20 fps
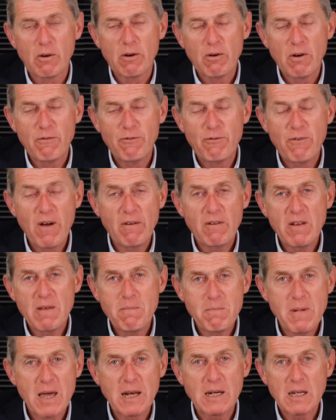There are very
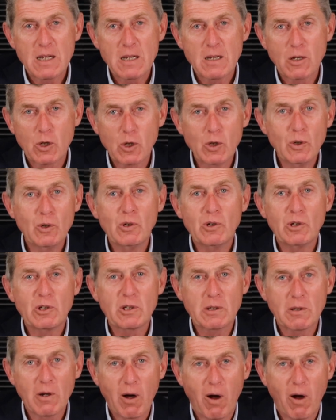many good